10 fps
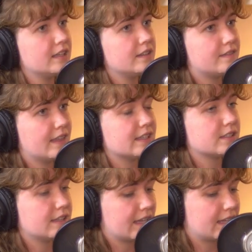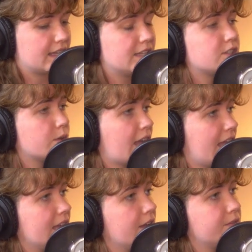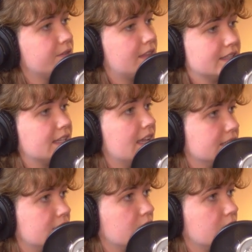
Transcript: that's like it's okay if this isn't your